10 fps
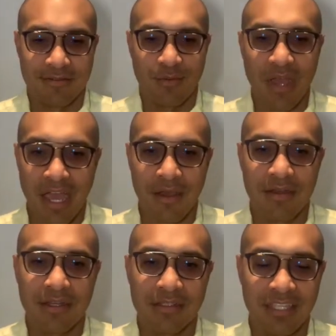Wow.
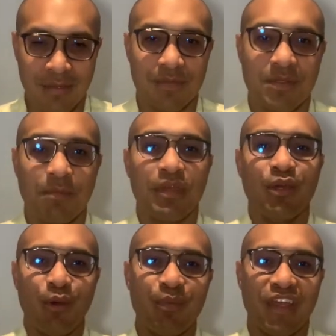Tips. Be
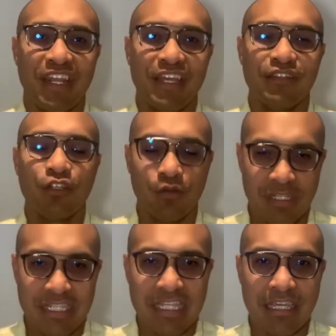open to
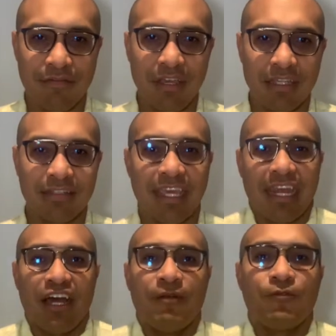receive, to
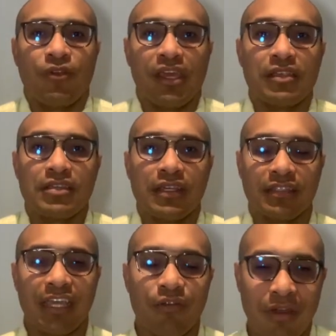get upgrades,
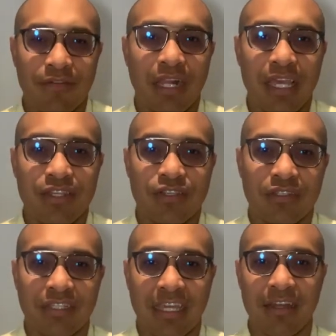to get revelation,
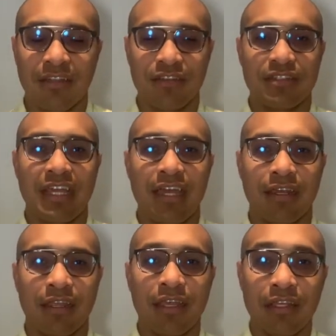to get
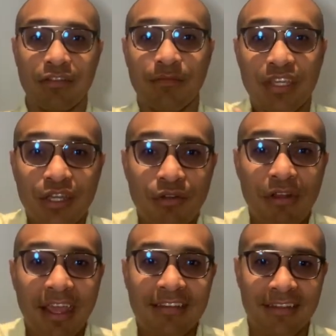understanding, to be
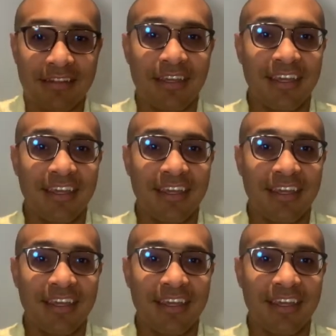corrected.